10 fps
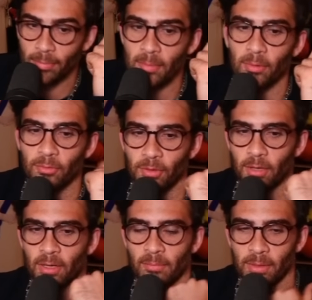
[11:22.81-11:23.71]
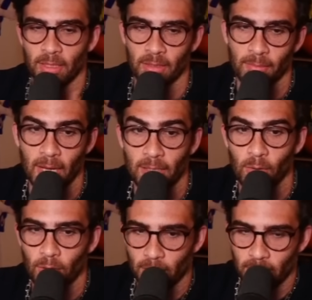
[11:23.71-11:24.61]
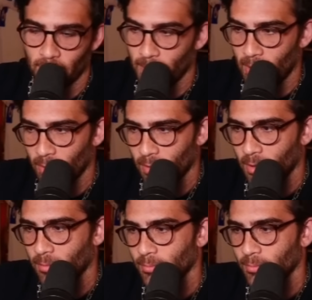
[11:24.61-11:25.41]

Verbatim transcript: people fearing being the minority in America,